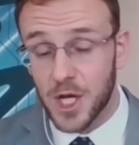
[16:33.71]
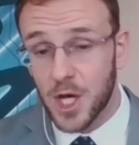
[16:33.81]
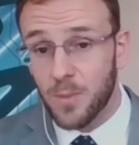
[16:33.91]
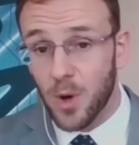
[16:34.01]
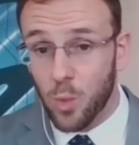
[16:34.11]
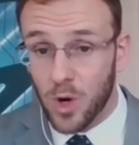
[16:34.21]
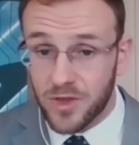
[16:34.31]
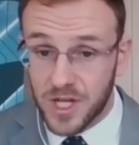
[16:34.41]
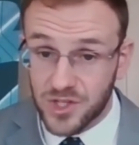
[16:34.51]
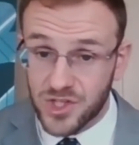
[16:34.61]
But one of the
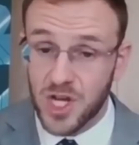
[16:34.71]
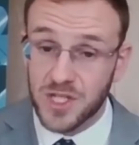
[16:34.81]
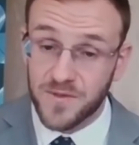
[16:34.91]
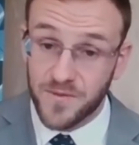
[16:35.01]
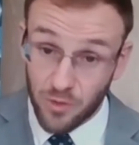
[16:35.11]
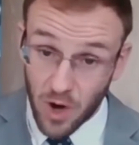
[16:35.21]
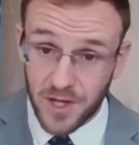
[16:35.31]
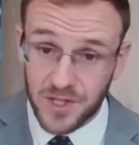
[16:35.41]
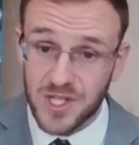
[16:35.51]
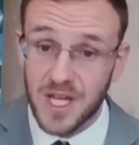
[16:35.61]
concerns for
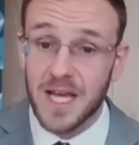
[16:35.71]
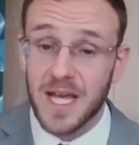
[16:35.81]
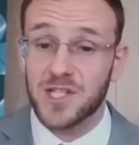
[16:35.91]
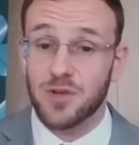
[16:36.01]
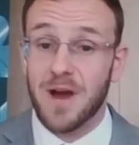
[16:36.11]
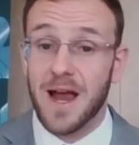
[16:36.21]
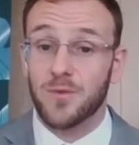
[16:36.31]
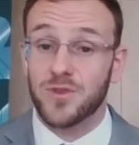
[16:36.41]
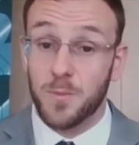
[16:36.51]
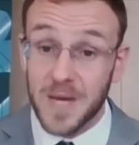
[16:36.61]
us is
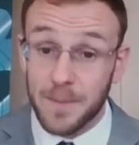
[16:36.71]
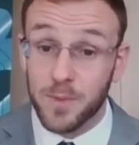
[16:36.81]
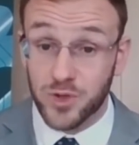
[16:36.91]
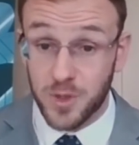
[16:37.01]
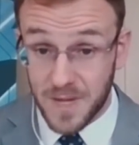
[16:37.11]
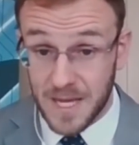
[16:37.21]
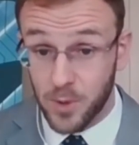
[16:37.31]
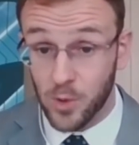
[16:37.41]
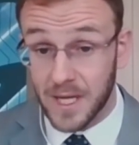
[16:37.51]
around the people-to-people -people